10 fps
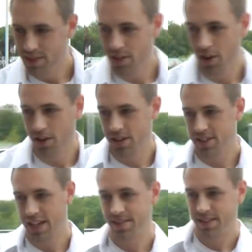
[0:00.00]
Toyota
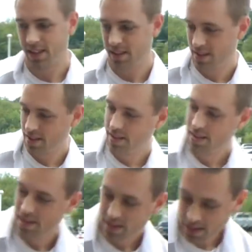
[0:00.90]
safety,
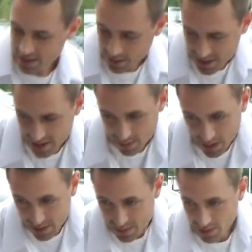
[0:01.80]
you got two steel
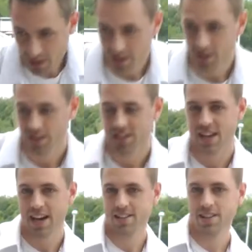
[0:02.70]
beams running along the
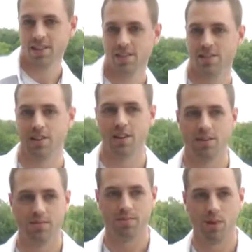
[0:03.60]
sides here,
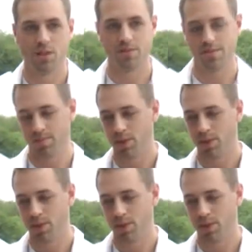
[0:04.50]
so most